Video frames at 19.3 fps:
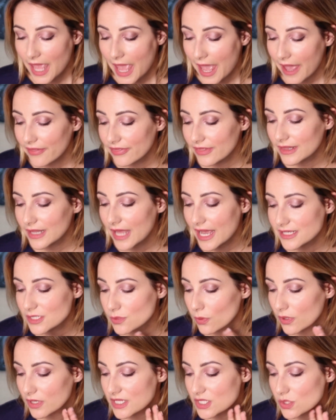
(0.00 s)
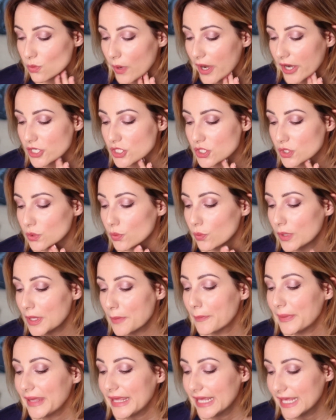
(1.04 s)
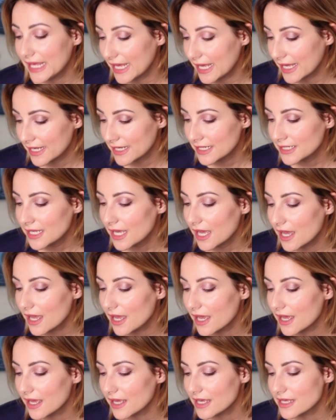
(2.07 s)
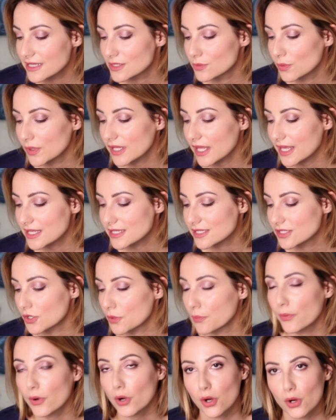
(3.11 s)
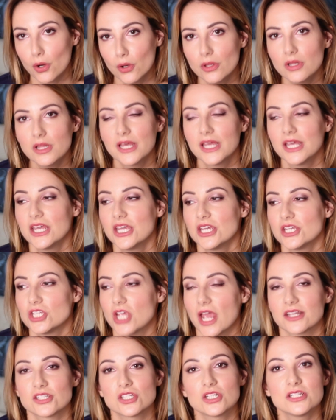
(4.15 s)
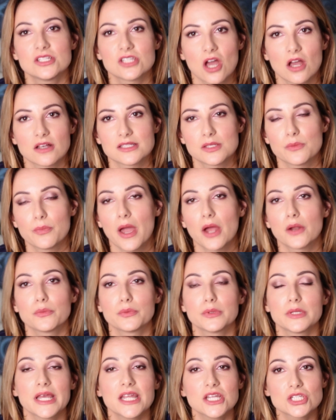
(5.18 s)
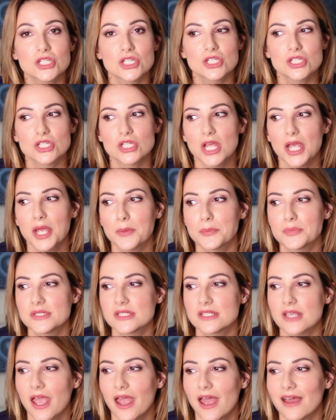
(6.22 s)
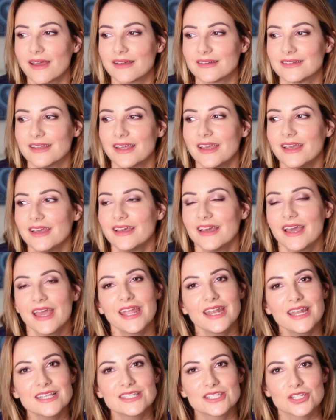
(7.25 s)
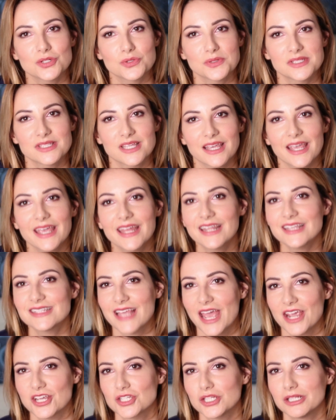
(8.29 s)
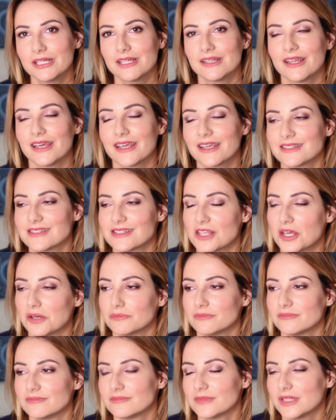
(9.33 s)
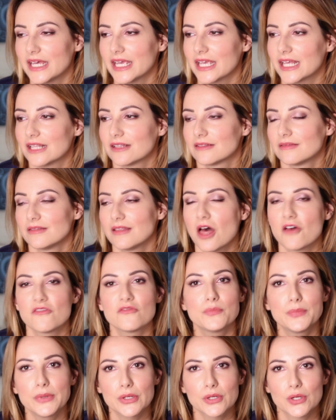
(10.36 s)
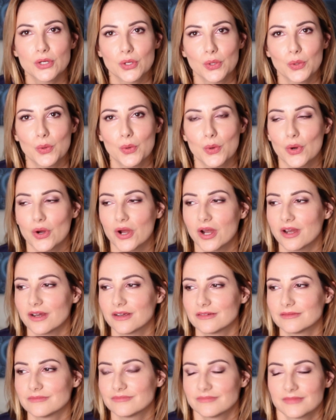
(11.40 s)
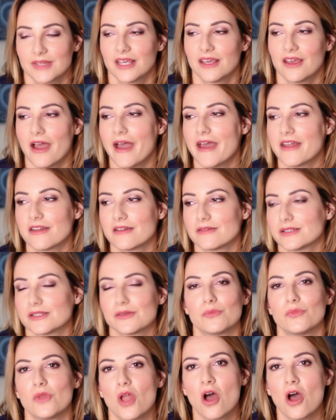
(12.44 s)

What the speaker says: And the last one is Where Should We Begin? Is with Easter Pearl. She actually talks about relationships and it is interesting. It is actually like some like love book or I don't know, some